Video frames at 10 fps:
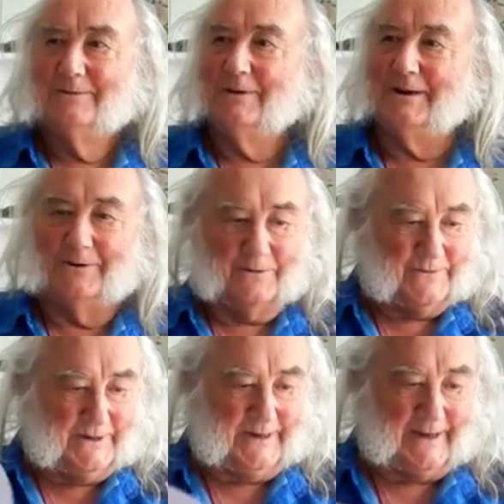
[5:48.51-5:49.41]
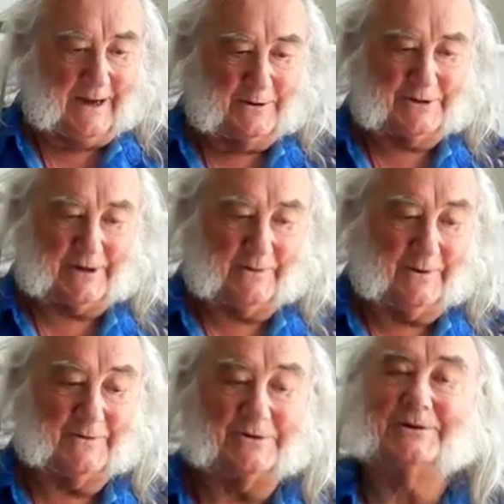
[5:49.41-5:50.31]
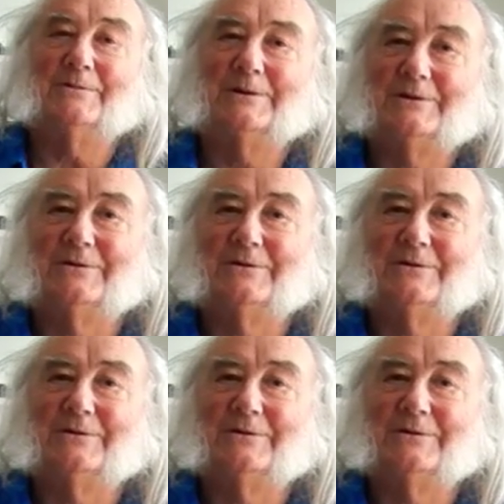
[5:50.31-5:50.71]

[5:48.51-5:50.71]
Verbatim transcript: Well, there you go. So I've got something